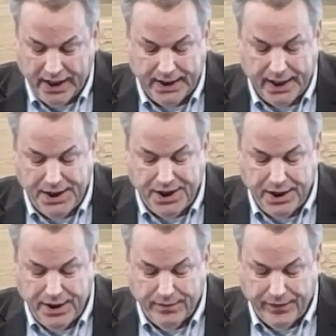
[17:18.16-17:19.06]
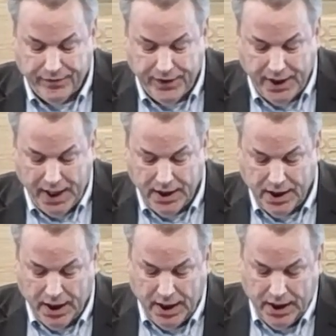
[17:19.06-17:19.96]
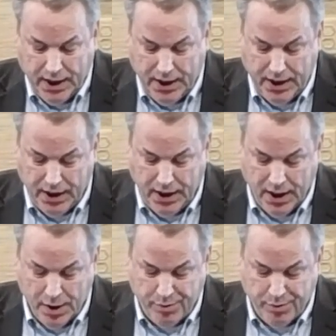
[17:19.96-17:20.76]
In 1958, he